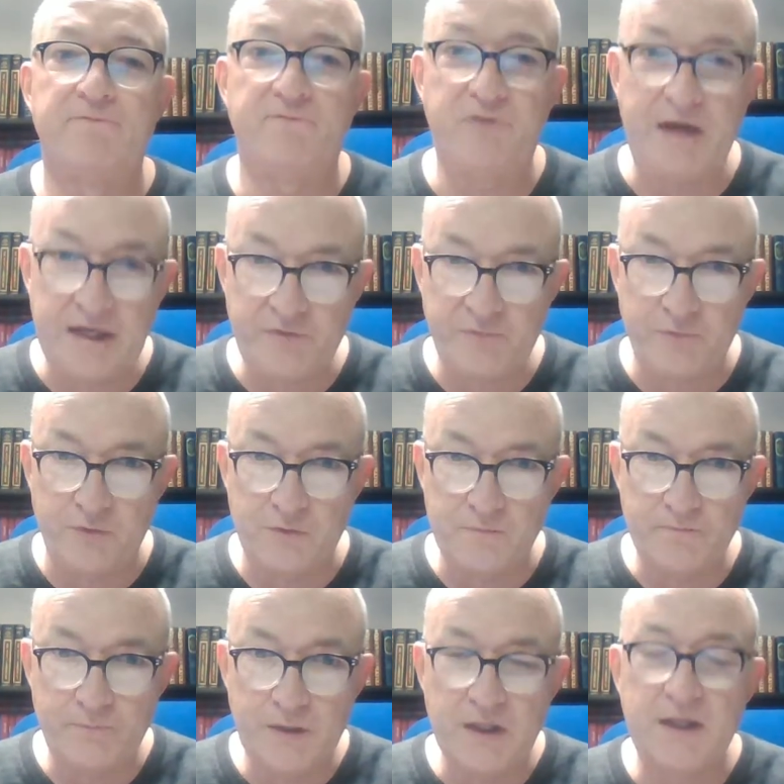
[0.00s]
Faithful.
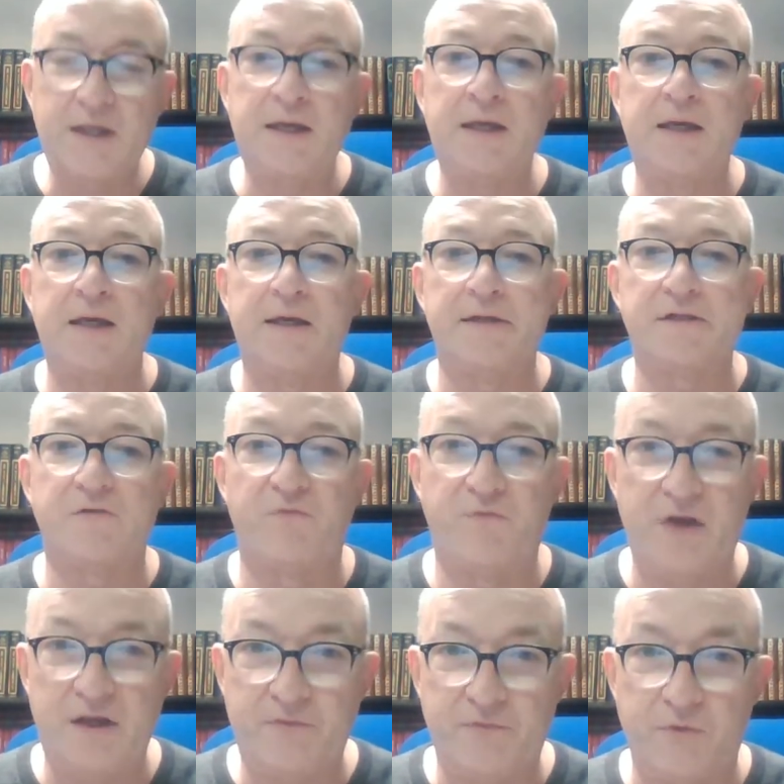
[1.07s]
He is
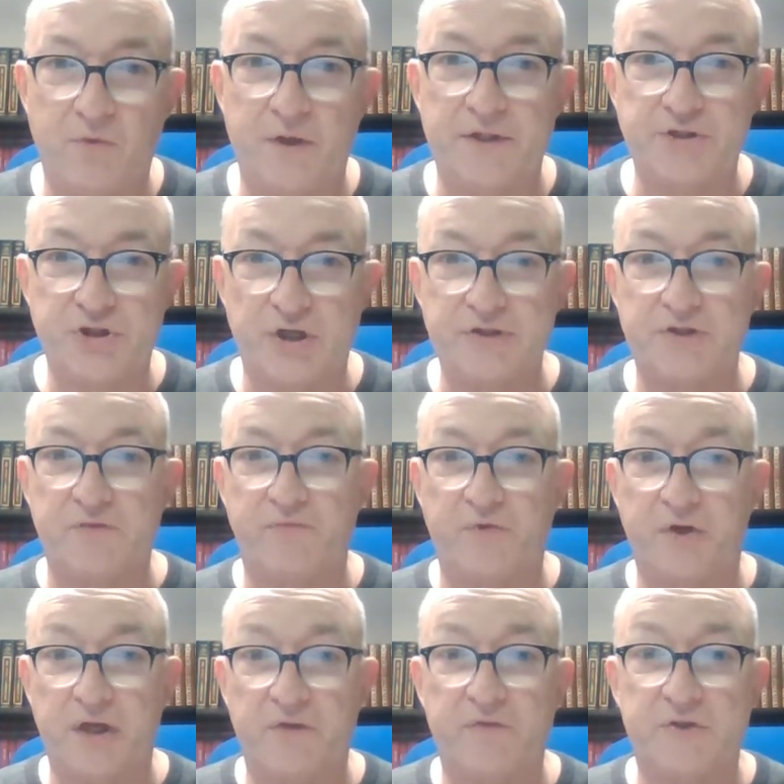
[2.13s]
faithful and just to
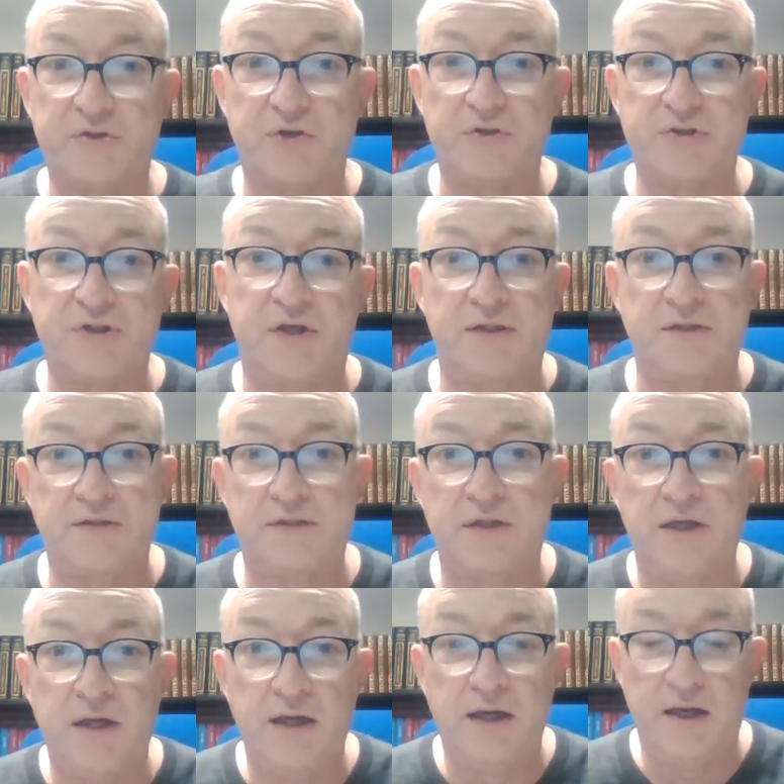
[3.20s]
forgive us our sins
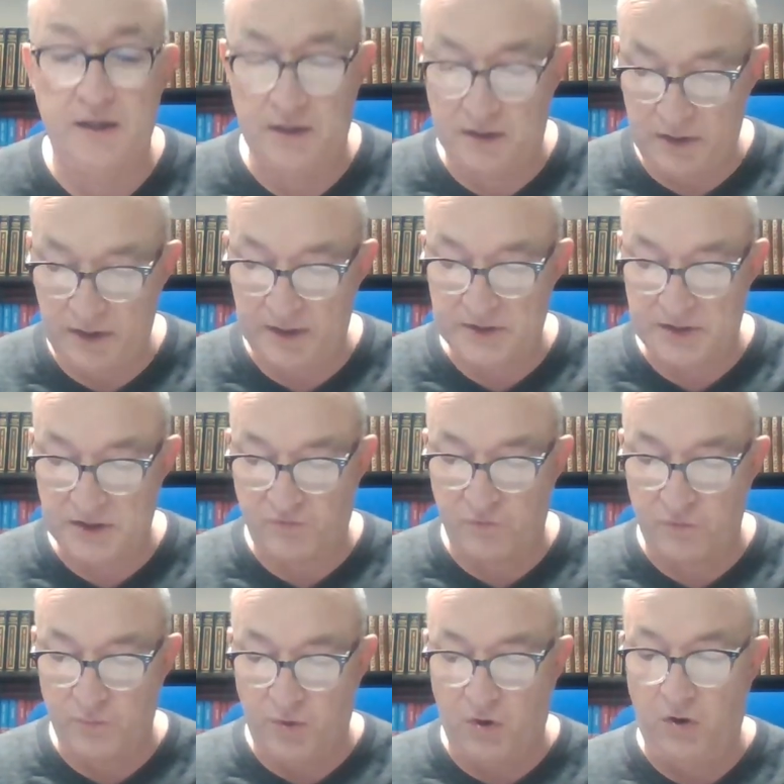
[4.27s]
and to cleanse us
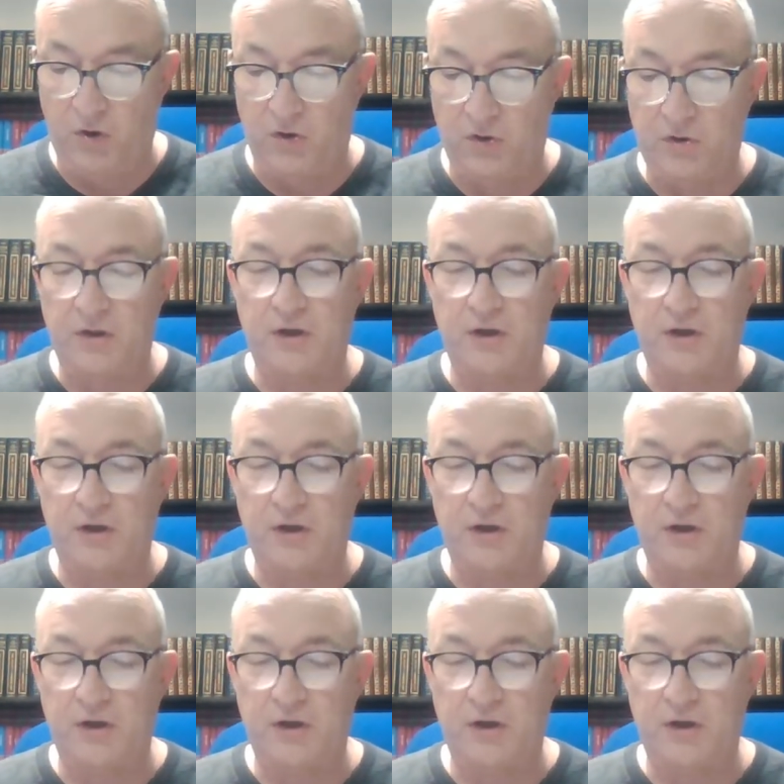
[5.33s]
from all